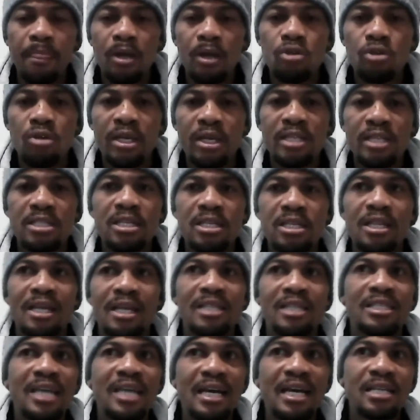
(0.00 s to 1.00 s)
you can see
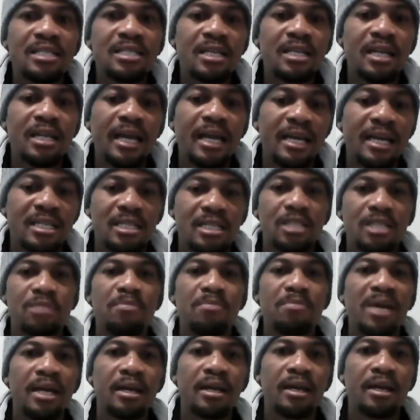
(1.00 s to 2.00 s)
that Tyson has his
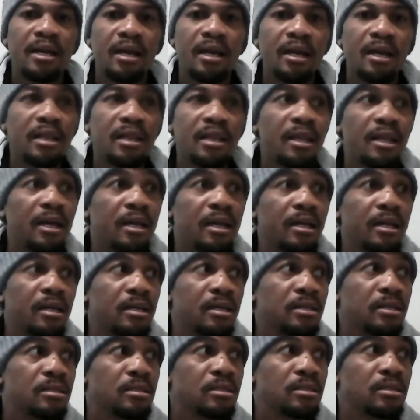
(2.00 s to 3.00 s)
man. And
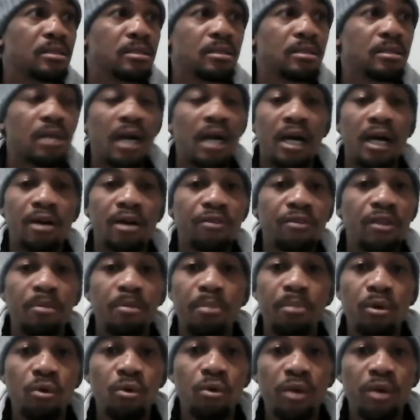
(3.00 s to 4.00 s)
then out of the
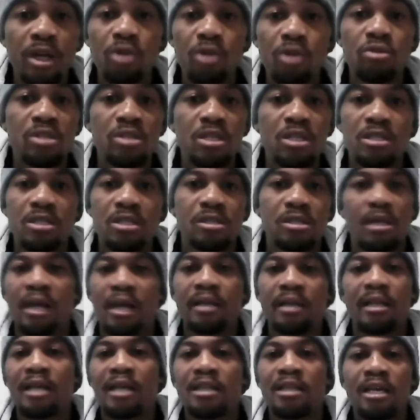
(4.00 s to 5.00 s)
blue, he loses,
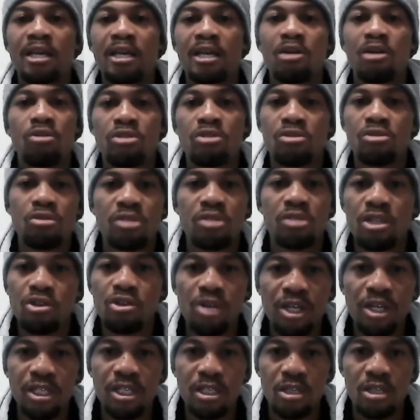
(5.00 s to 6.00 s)
I think he lost
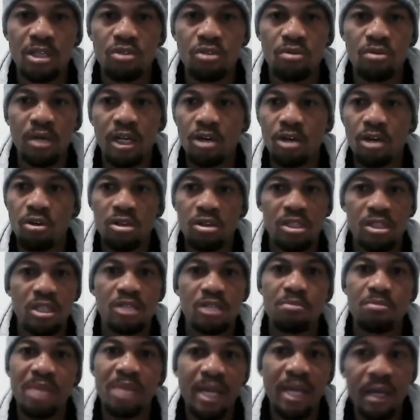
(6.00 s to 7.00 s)
concentration as well. He lost
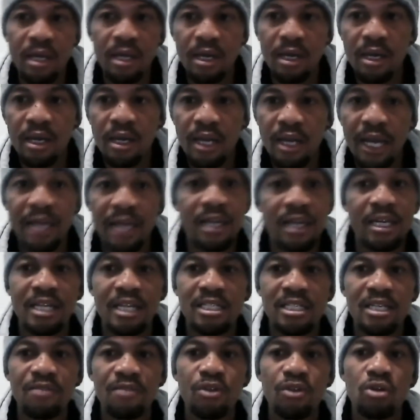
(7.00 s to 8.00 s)
his man, and he
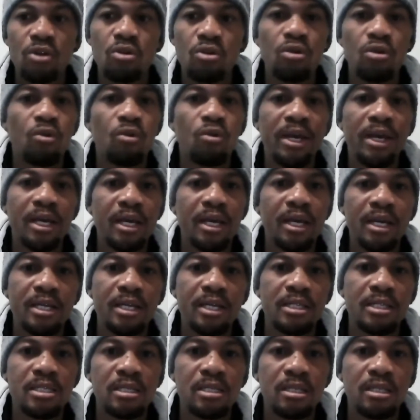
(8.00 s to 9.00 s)
doesn't even know where he
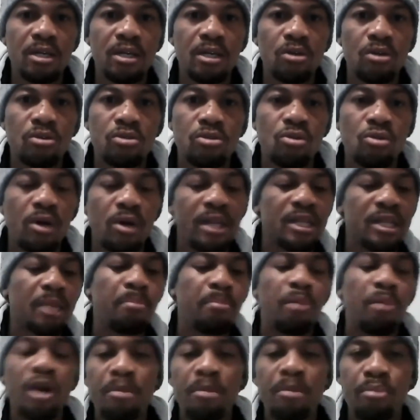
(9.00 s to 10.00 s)
is, So, and the
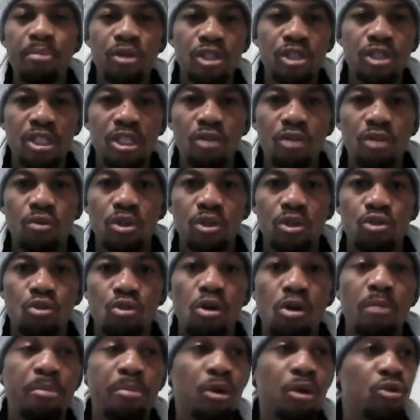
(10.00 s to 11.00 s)
body positioning was
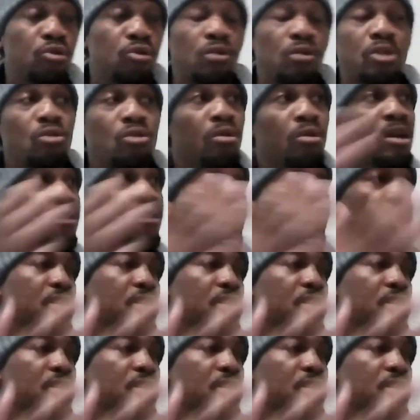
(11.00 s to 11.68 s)
wrong, because it was only